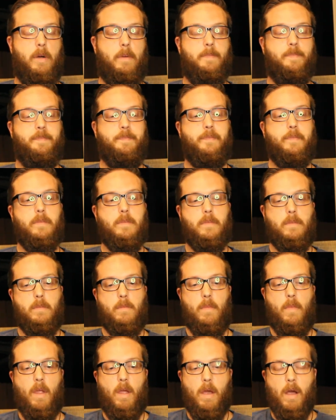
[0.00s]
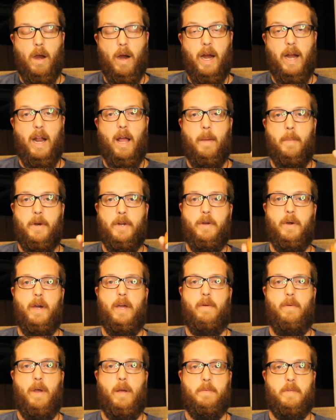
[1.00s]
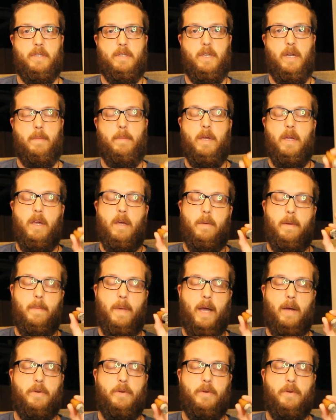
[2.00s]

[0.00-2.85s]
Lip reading: So, all right, I'm going to go ahead and wrap this up.